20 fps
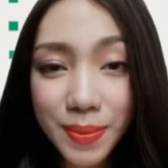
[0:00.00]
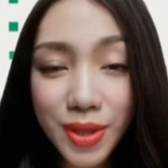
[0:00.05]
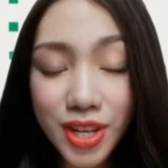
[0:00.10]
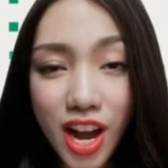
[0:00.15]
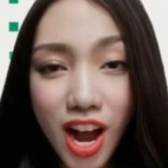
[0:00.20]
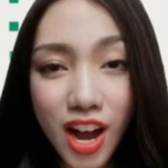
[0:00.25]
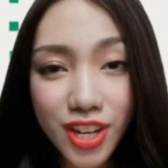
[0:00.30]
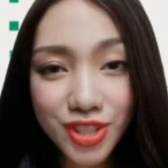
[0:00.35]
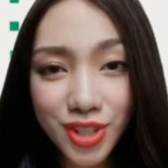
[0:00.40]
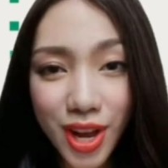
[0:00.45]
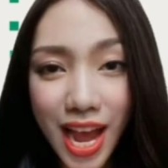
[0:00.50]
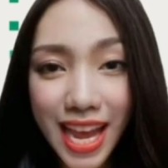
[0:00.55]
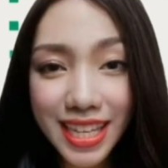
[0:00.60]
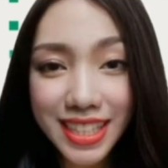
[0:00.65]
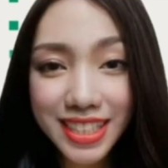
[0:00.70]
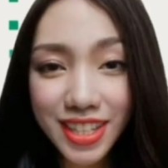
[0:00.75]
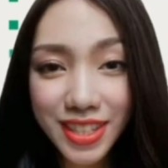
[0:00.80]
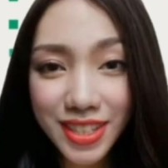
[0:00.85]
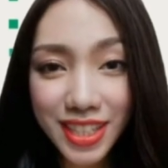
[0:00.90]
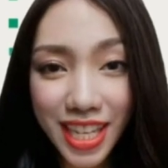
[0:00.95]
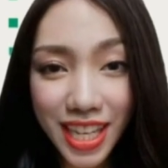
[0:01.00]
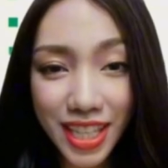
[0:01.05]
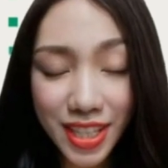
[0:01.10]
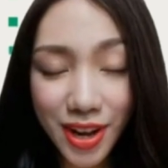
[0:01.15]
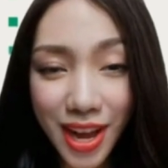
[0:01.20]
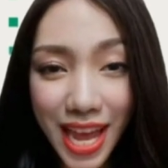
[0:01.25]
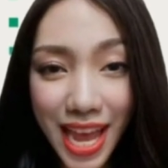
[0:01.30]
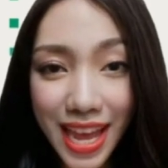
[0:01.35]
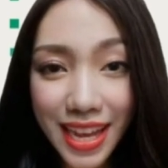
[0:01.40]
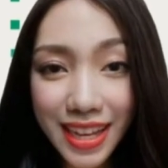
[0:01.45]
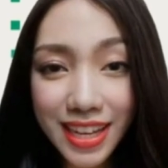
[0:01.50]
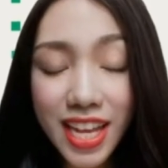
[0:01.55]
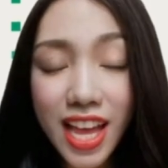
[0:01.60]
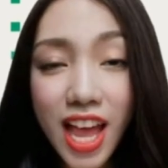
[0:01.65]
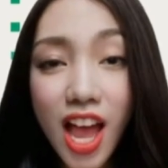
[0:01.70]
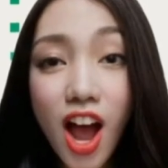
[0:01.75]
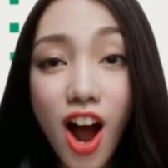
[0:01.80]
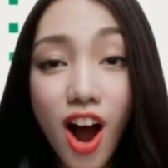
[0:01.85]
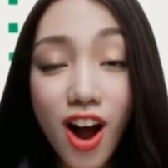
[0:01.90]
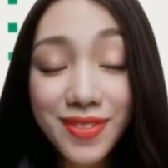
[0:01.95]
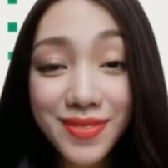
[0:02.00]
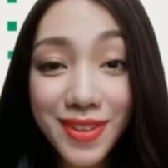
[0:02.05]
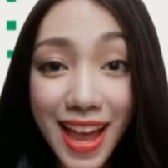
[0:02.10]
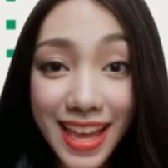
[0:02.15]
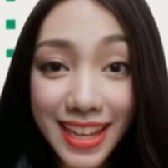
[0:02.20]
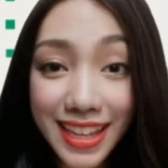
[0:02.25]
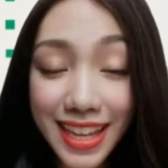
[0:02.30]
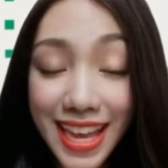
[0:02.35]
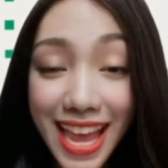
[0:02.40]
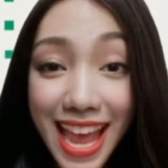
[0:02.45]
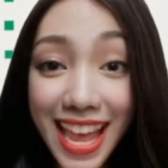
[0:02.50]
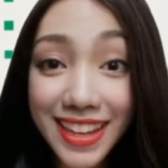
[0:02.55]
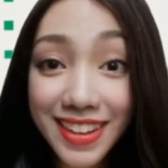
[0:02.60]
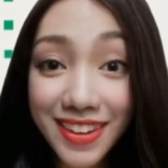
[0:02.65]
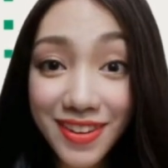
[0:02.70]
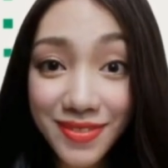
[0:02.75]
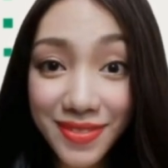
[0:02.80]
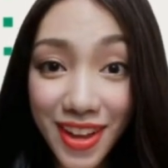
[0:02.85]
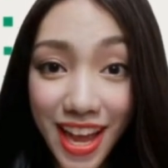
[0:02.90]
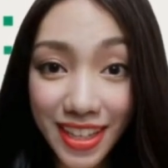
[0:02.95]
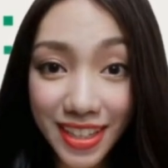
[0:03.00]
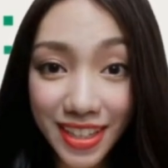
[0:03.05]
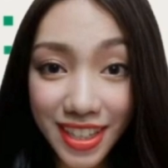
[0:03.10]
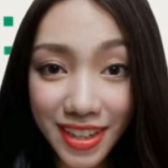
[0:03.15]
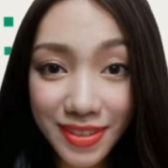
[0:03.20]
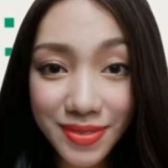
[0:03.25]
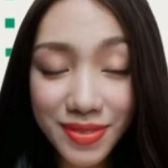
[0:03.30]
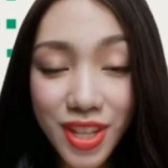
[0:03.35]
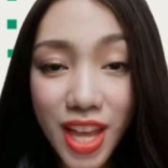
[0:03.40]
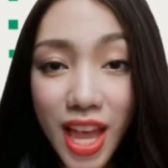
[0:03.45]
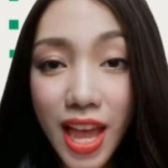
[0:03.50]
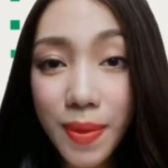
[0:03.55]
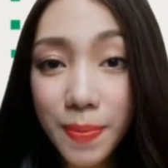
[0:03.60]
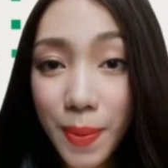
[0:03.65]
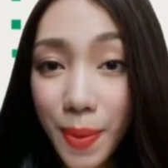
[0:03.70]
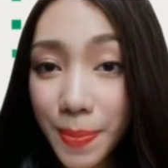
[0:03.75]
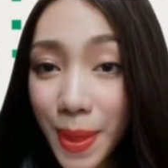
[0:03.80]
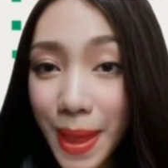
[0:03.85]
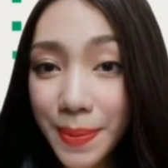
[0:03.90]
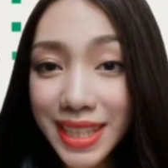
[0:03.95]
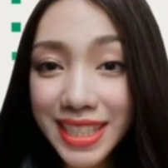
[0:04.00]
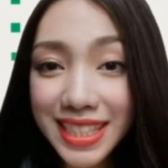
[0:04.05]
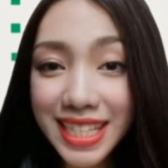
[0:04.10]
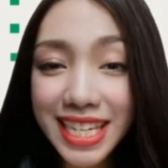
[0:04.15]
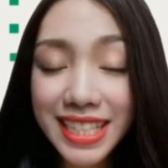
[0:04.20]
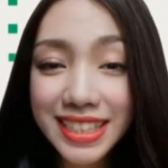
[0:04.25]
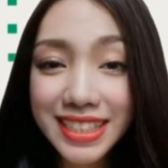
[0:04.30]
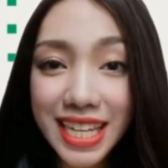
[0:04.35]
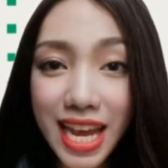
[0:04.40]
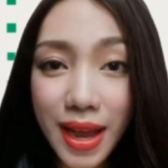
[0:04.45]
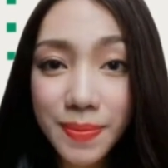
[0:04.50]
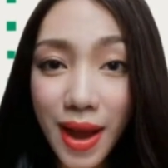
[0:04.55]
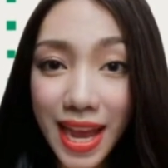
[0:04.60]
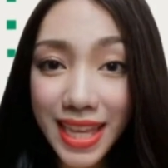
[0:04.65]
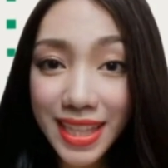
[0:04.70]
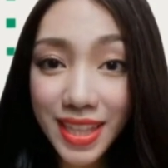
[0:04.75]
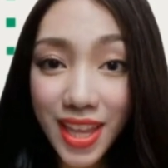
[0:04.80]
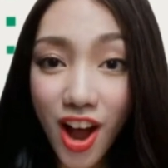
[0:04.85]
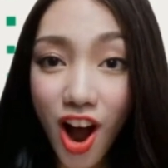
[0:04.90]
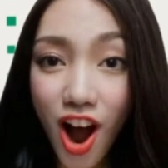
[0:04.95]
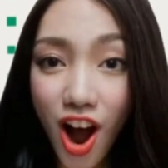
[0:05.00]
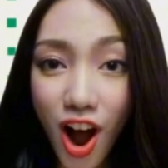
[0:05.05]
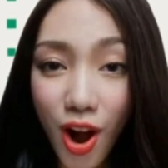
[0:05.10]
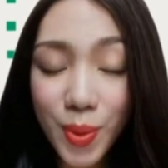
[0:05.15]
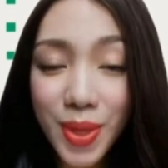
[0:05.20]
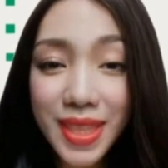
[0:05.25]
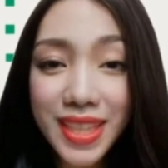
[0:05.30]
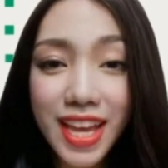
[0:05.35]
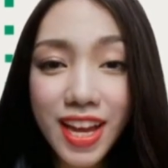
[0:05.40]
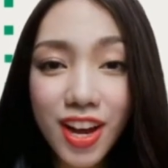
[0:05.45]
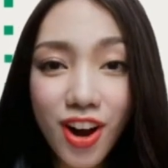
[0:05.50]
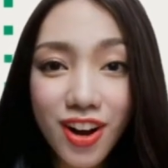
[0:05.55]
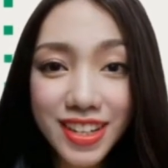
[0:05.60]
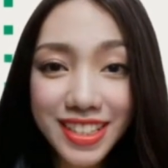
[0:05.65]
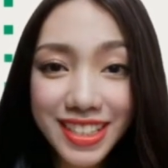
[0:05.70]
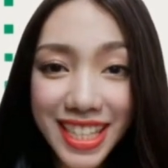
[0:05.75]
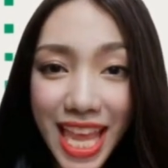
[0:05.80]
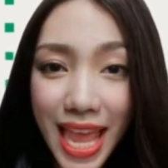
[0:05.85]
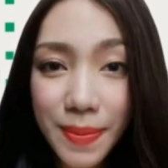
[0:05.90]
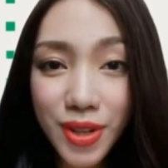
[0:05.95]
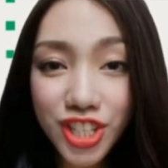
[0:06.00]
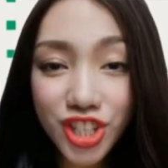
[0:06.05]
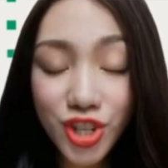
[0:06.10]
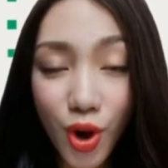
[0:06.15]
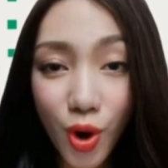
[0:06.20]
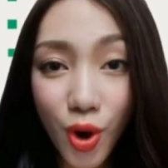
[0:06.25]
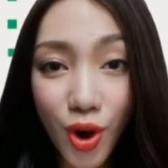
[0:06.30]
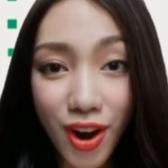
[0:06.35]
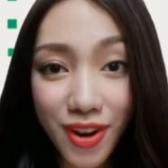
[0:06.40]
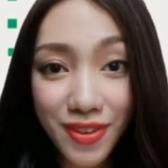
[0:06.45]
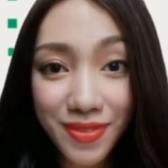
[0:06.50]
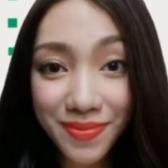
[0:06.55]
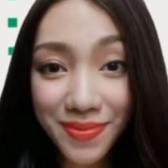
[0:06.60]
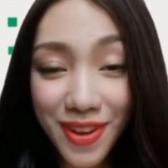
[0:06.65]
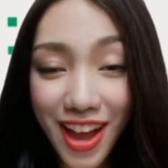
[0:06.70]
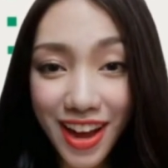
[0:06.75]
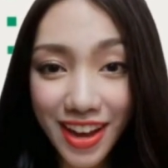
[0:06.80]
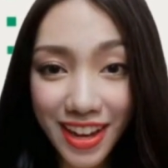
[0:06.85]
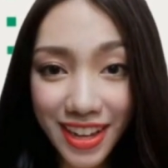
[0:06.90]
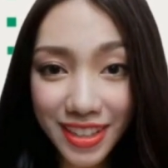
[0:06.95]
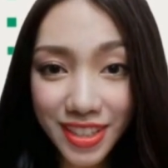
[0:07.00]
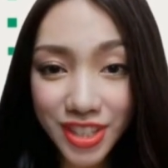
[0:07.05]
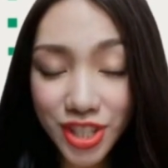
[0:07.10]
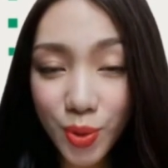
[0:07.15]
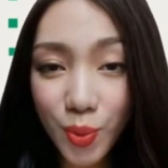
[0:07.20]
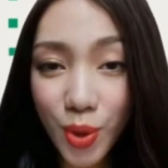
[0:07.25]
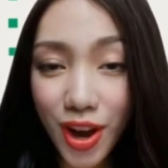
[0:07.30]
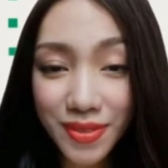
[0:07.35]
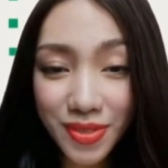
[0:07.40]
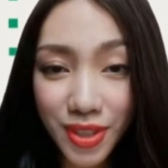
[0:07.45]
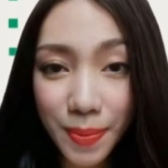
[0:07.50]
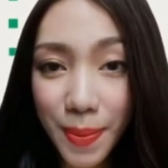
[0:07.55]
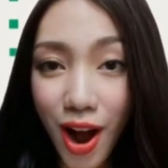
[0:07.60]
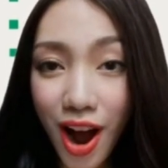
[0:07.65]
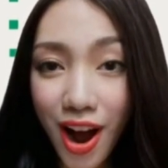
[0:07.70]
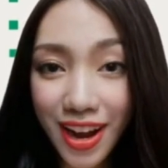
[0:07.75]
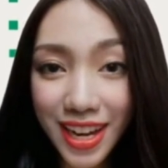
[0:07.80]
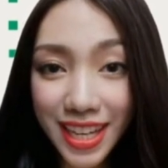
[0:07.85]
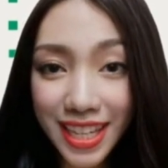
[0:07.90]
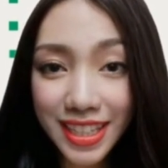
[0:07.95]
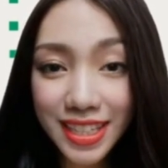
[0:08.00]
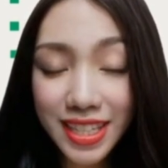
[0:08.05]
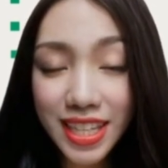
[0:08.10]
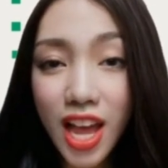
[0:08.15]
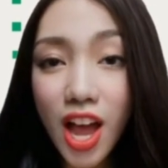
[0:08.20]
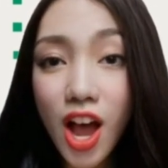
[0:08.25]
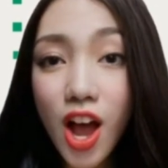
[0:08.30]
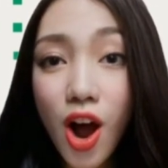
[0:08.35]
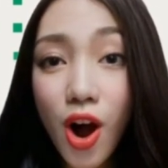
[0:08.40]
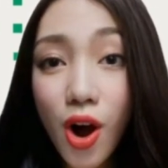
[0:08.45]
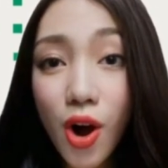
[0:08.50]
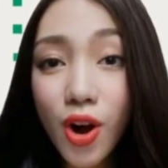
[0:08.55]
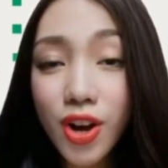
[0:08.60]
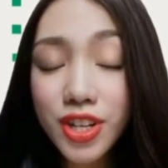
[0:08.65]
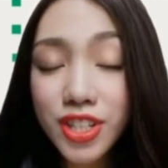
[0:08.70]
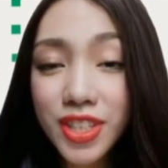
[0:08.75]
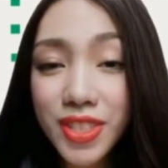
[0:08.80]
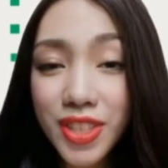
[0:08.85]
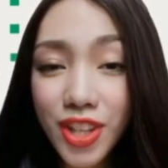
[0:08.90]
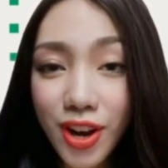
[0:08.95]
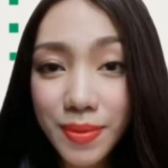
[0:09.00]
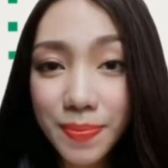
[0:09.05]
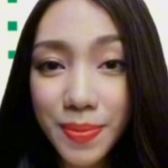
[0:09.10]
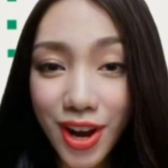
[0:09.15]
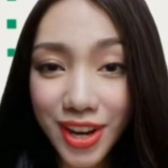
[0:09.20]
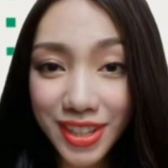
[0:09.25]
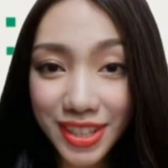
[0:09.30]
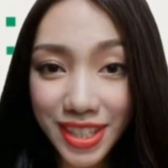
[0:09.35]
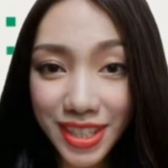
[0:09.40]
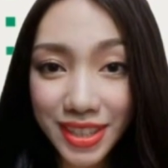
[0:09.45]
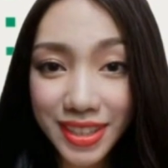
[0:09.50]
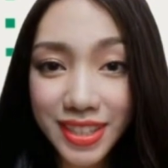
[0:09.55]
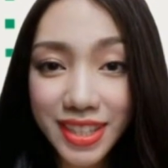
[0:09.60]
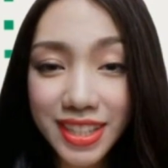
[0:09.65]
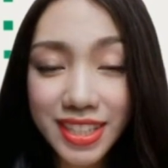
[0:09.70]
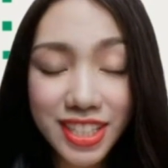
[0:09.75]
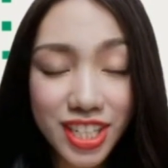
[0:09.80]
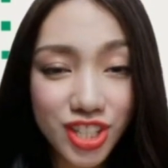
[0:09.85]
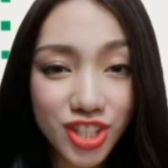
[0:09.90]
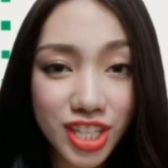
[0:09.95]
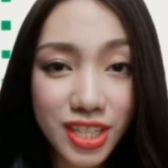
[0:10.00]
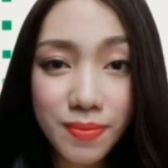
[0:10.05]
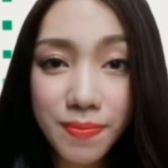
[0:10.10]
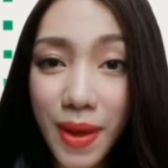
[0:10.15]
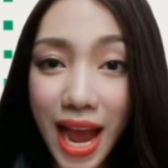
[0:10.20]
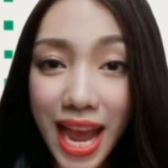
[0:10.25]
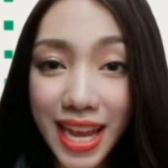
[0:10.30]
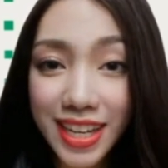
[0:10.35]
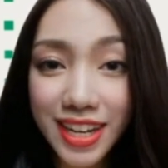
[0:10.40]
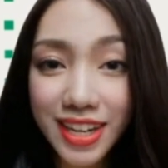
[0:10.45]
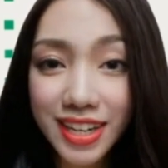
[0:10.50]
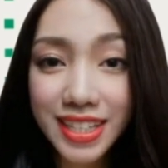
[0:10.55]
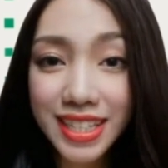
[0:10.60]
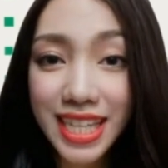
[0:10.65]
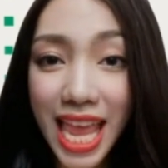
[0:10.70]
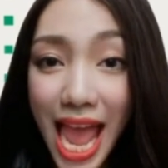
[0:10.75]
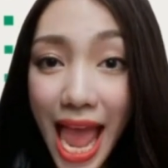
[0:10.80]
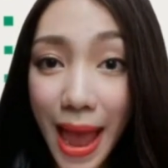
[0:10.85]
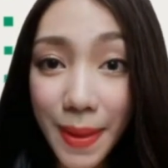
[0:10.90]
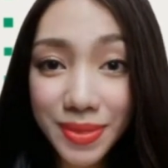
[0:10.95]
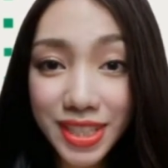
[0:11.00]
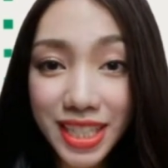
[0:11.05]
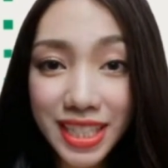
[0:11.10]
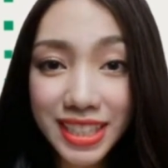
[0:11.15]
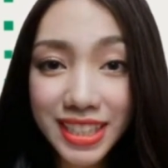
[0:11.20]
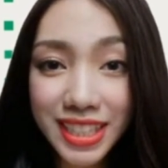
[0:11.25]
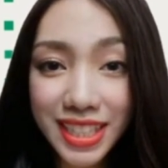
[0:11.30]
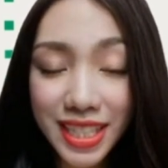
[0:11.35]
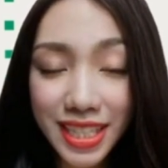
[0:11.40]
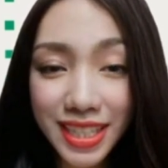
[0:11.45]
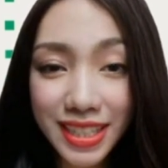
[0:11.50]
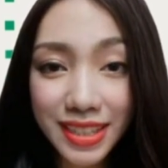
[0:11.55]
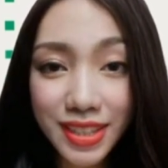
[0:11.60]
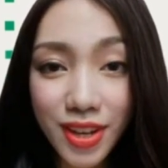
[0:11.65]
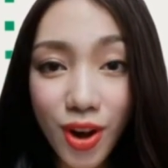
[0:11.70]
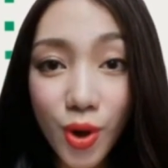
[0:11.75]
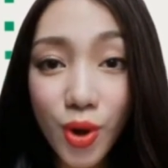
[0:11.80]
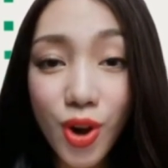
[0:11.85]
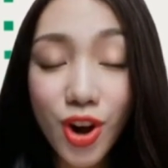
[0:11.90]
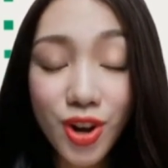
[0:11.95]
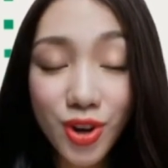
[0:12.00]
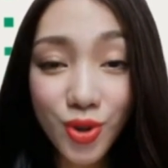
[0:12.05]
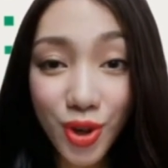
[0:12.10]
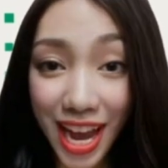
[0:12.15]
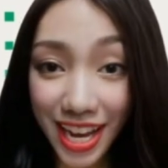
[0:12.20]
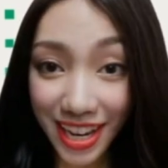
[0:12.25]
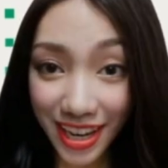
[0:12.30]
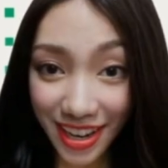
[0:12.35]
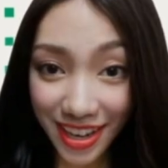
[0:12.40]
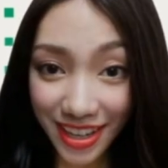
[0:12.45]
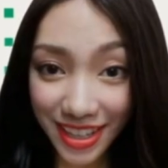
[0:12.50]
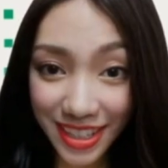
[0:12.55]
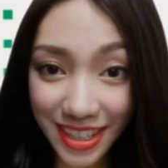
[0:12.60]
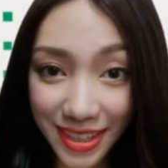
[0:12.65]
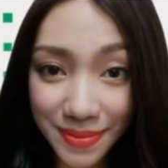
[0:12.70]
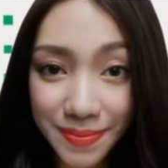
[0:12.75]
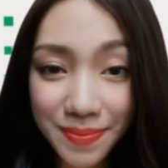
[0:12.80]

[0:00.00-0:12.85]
contracts, on the other hand, are valid and effective, but may be set aside by law when they cause damage or unfairness to one of the parties or to third persons, such as minors, absentees, or creditors.